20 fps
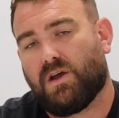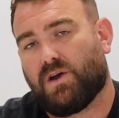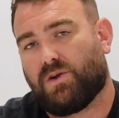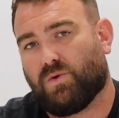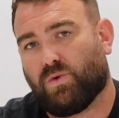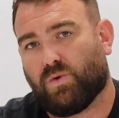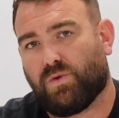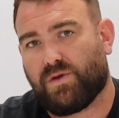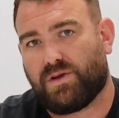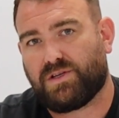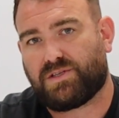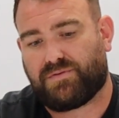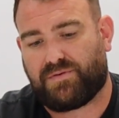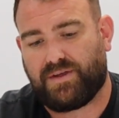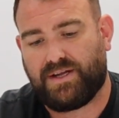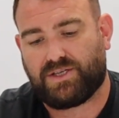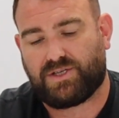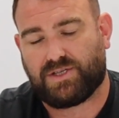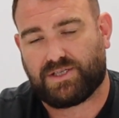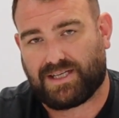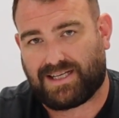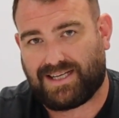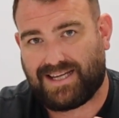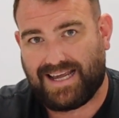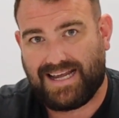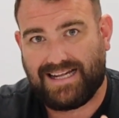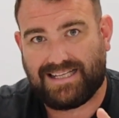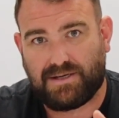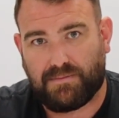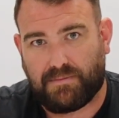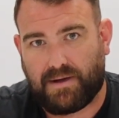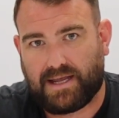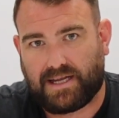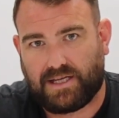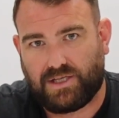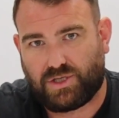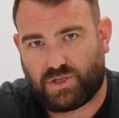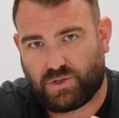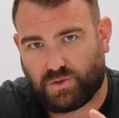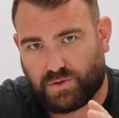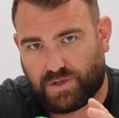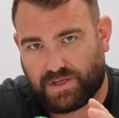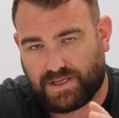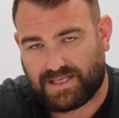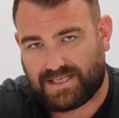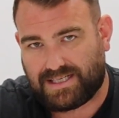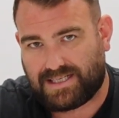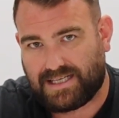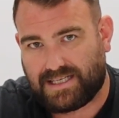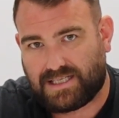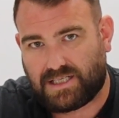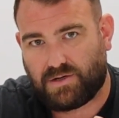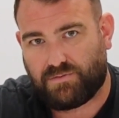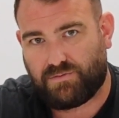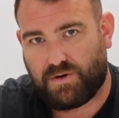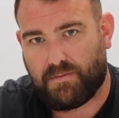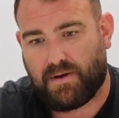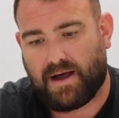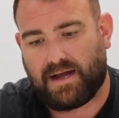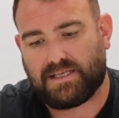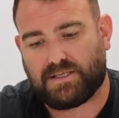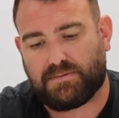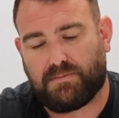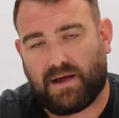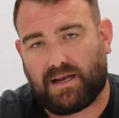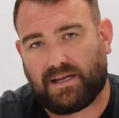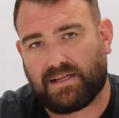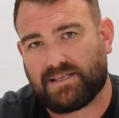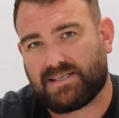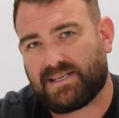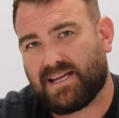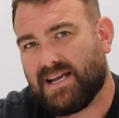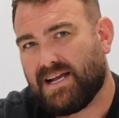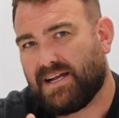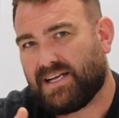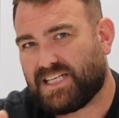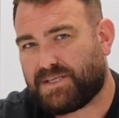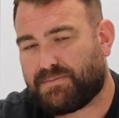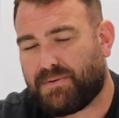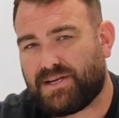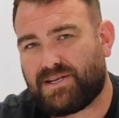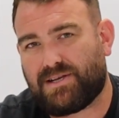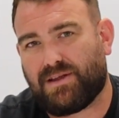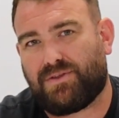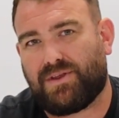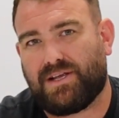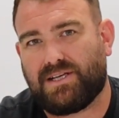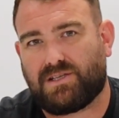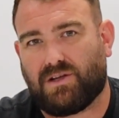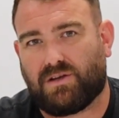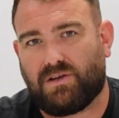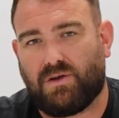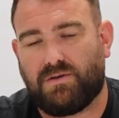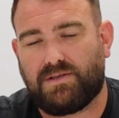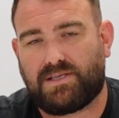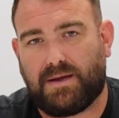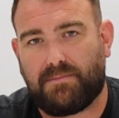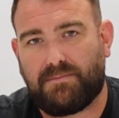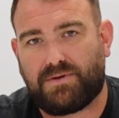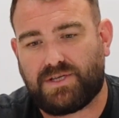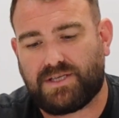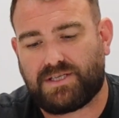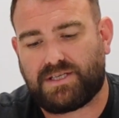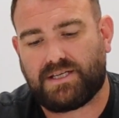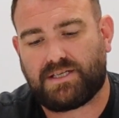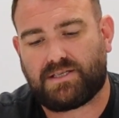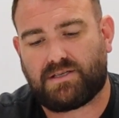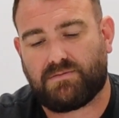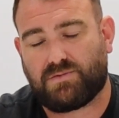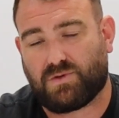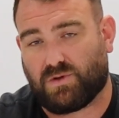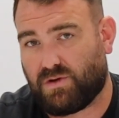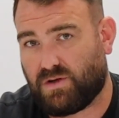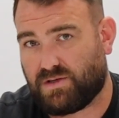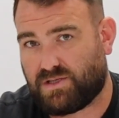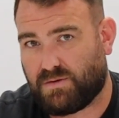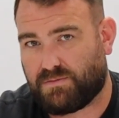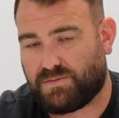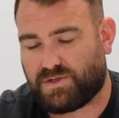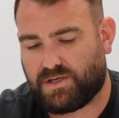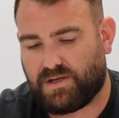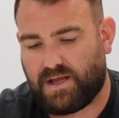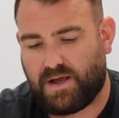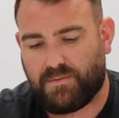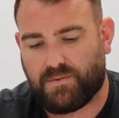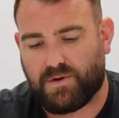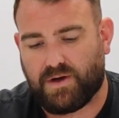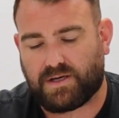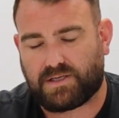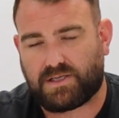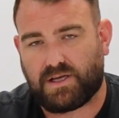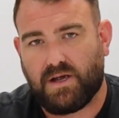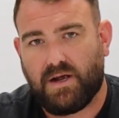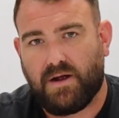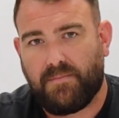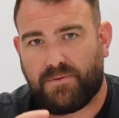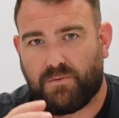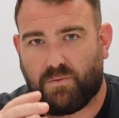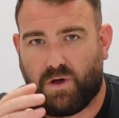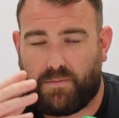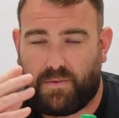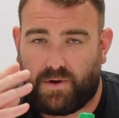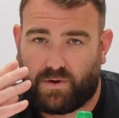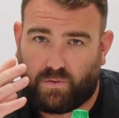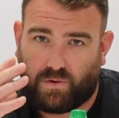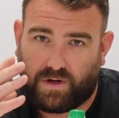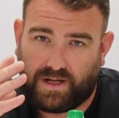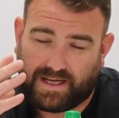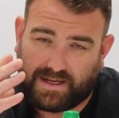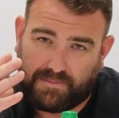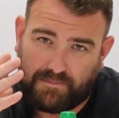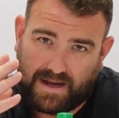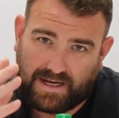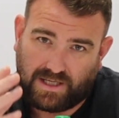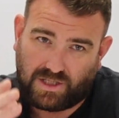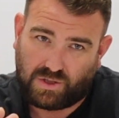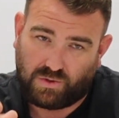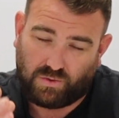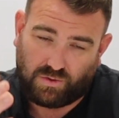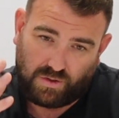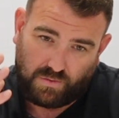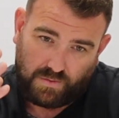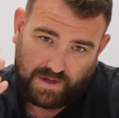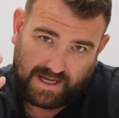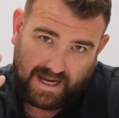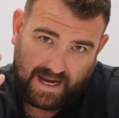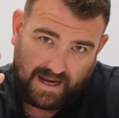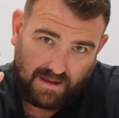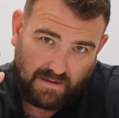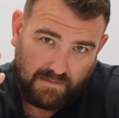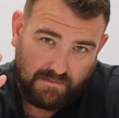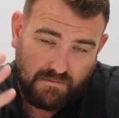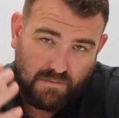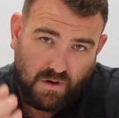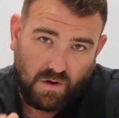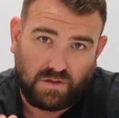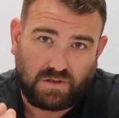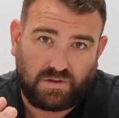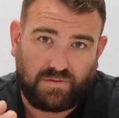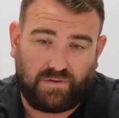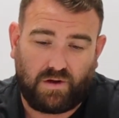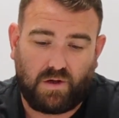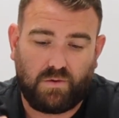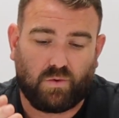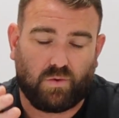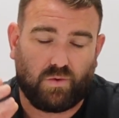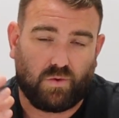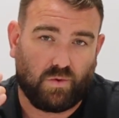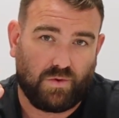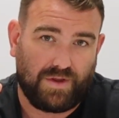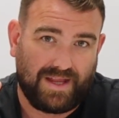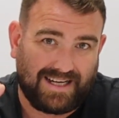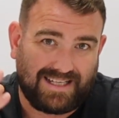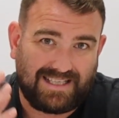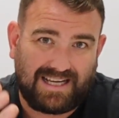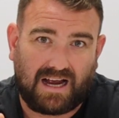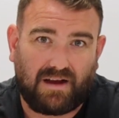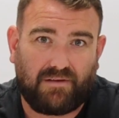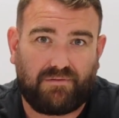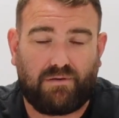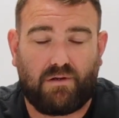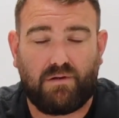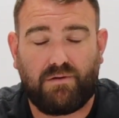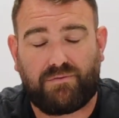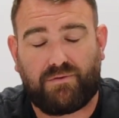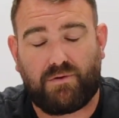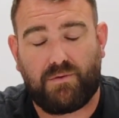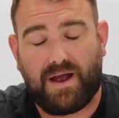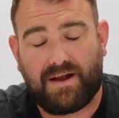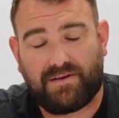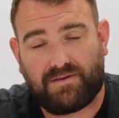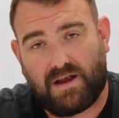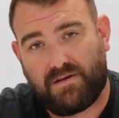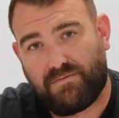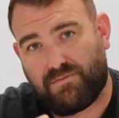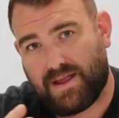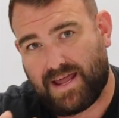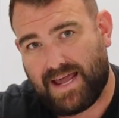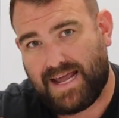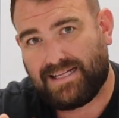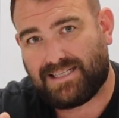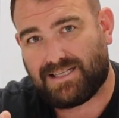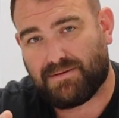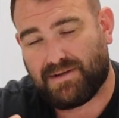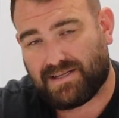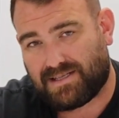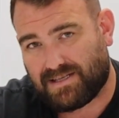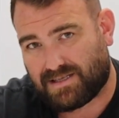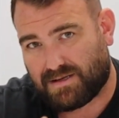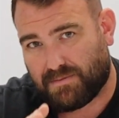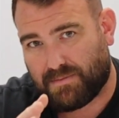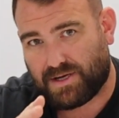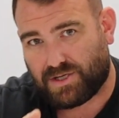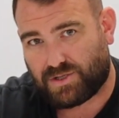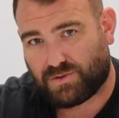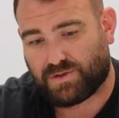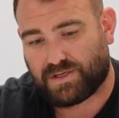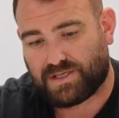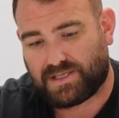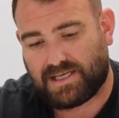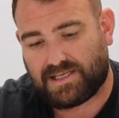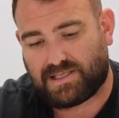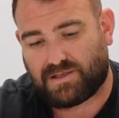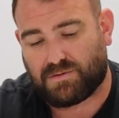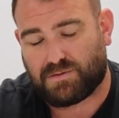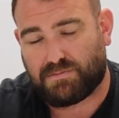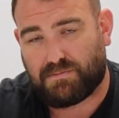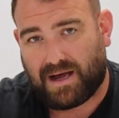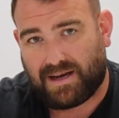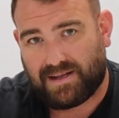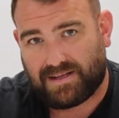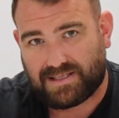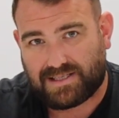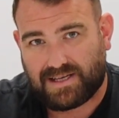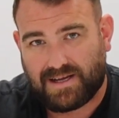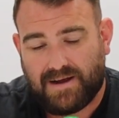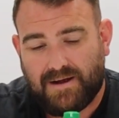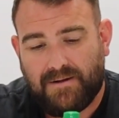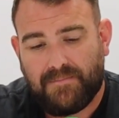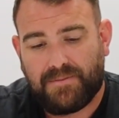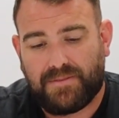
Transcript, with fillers: And all those features are key to making sure that the system remains balanced especially on things like low temperature systems or low temperature networks, where we want to make sure that we get in the most flow or, or the exact flow through every heat emitter to make sure the system's balanced.